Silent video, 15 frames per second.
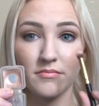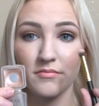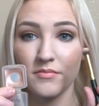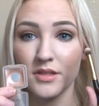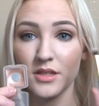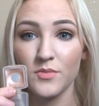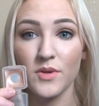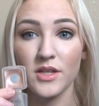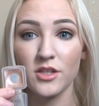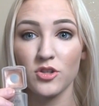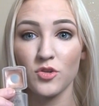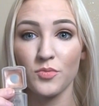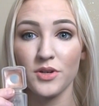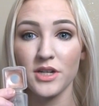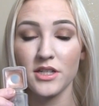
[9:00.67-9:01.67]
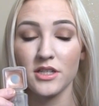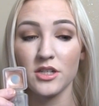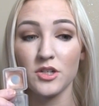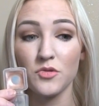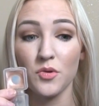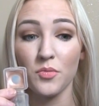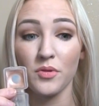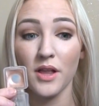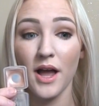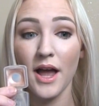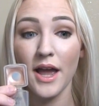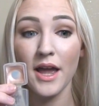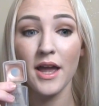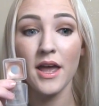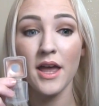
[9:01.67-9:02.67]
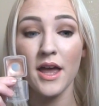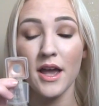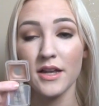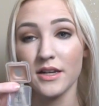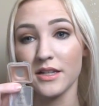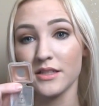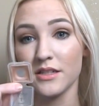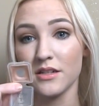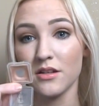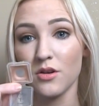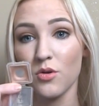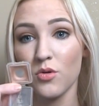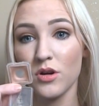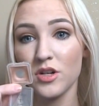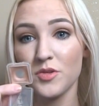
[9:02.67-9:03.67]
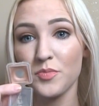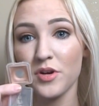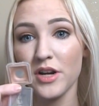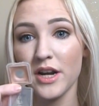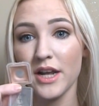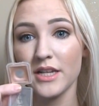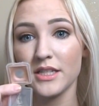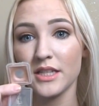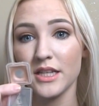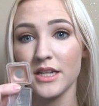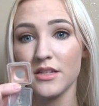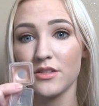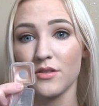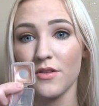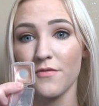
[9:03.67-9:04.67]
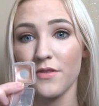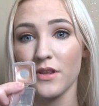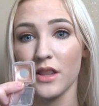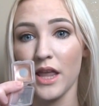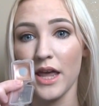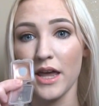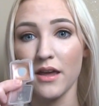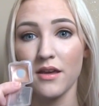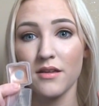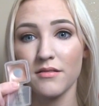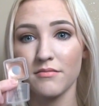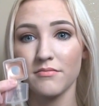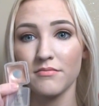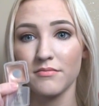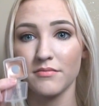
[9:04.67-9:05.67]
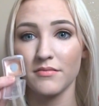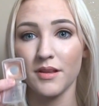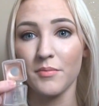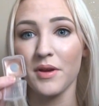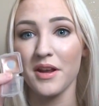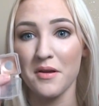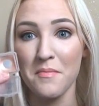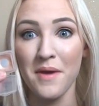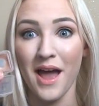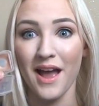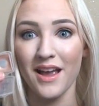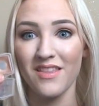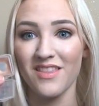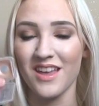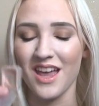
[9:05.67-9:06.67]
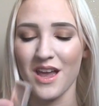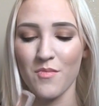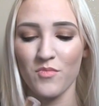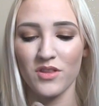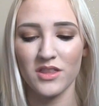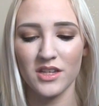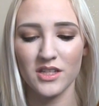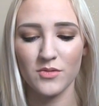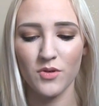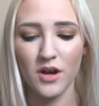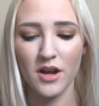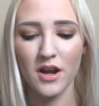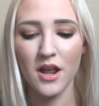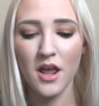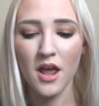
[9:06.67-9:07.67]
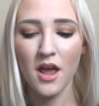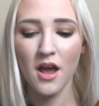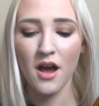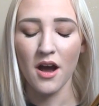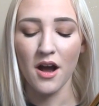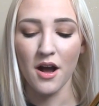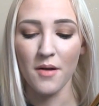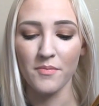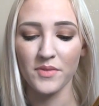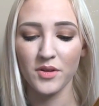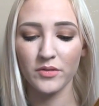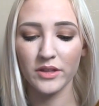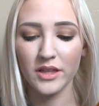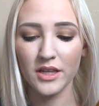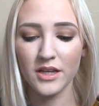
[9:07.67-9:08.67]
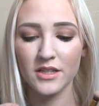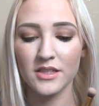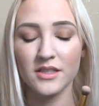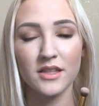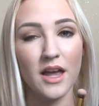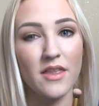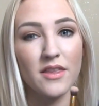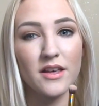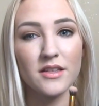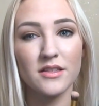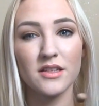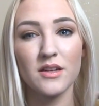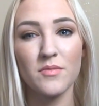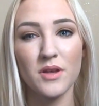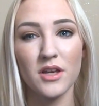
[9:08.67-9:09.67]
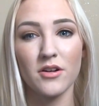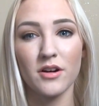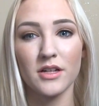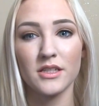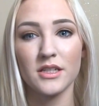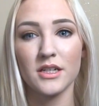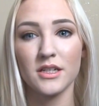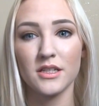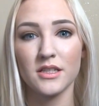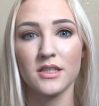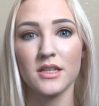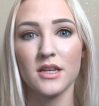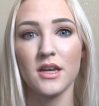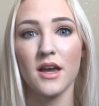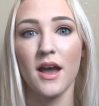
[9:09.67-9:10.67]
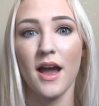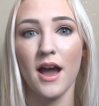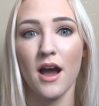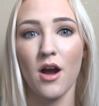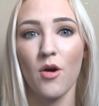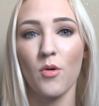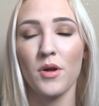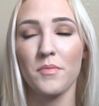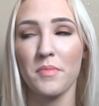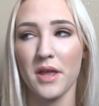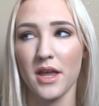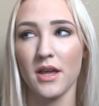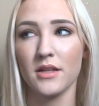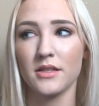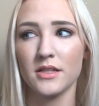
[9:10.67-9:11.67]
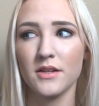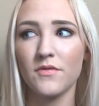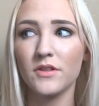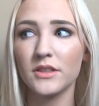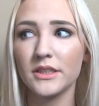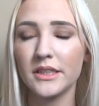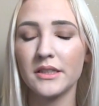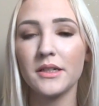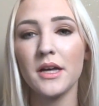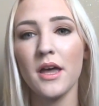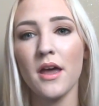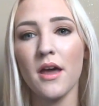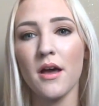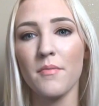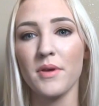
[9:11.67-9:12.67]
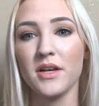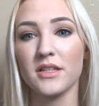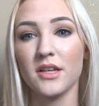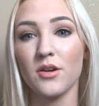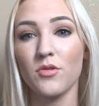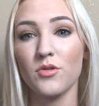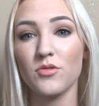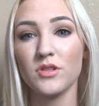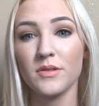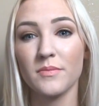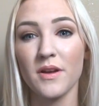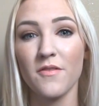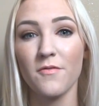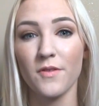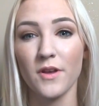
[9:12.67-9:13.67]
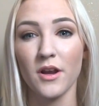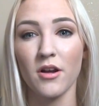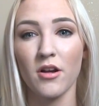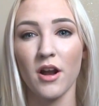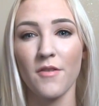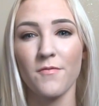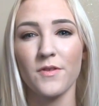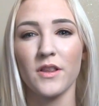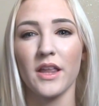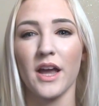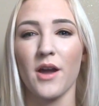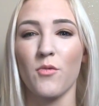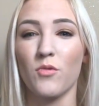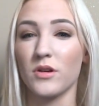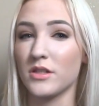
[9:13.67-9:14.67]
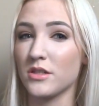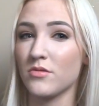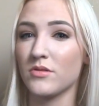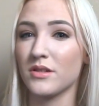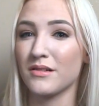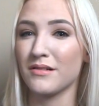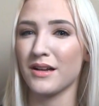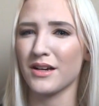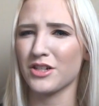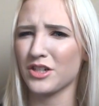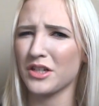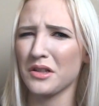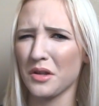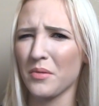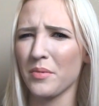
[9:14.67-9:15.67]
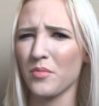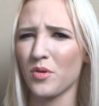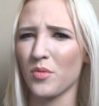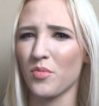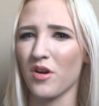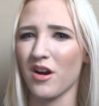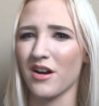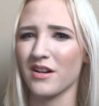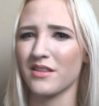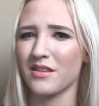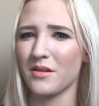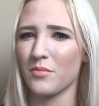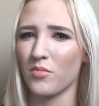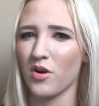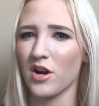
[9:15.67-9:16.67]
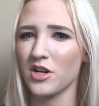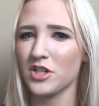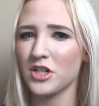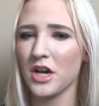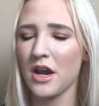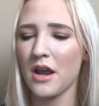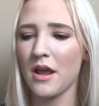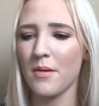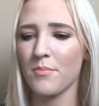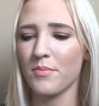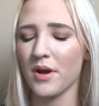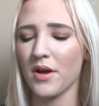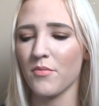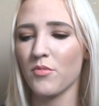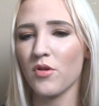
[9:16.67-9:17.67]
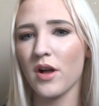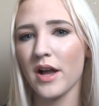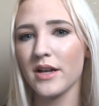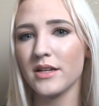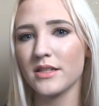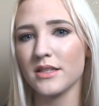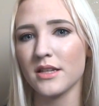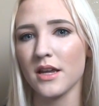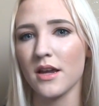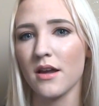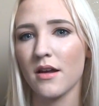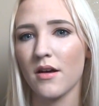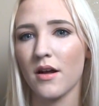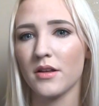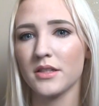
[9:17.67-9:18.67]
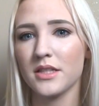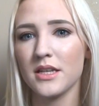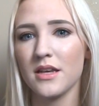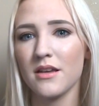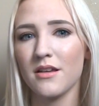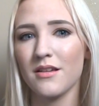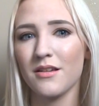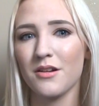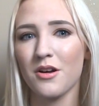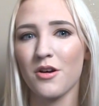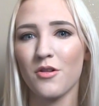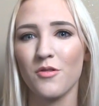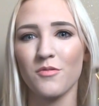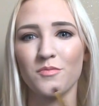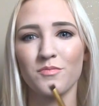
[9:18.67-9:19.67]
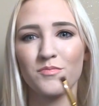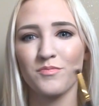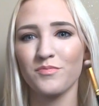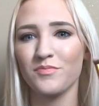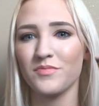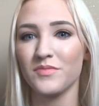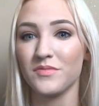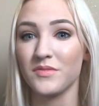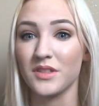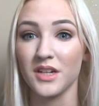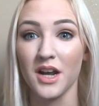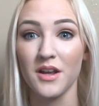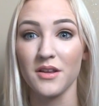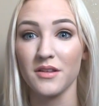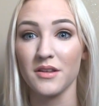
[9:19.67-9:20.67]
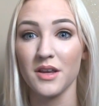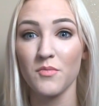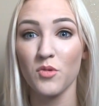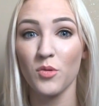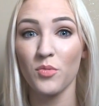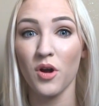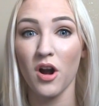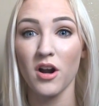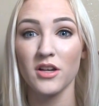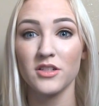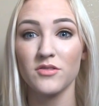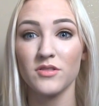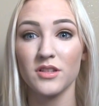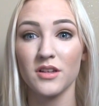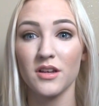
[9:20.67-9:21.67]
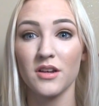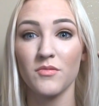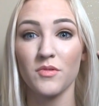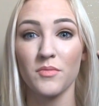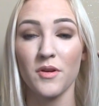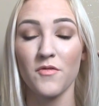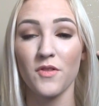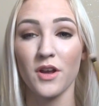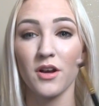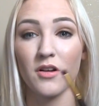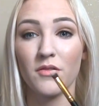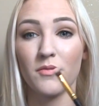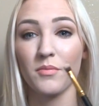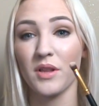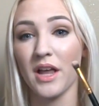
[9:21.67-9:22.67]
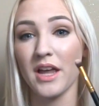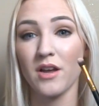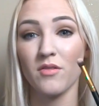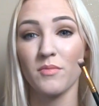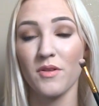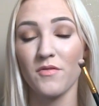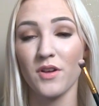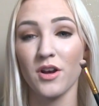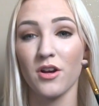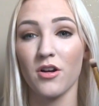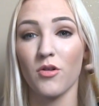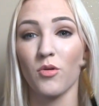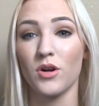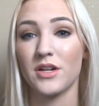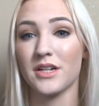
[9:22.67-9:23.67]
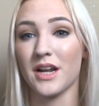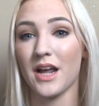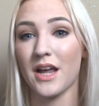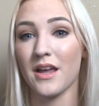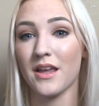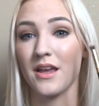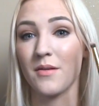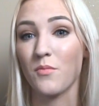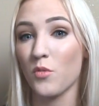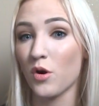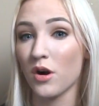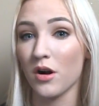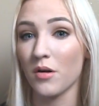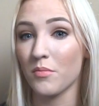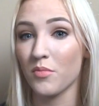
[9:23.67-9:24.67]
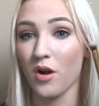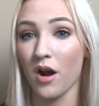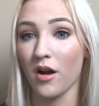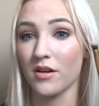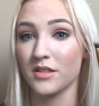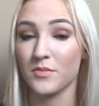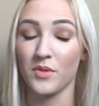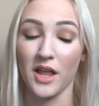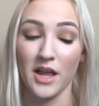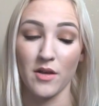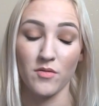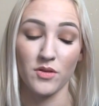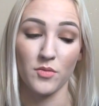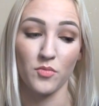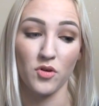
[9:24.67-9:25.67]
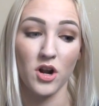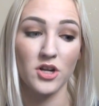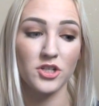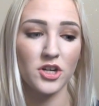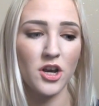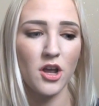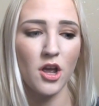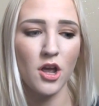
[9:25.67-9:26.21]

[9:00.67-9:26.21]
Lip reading: this makes it super easy to apply. It gets into the corners pretty nicely. So I feel like I'm kind of back in the game with this one. The only thing is I think it's going to be interesting to see how it pans differently. Because I know using my finger, I feel like I was using actually a little bit more product than a brush. But we'll kind of see. I'll see, you know, did I get more progress using it with my finger, applying it with my finger, or did I get more progress applying it with a brush?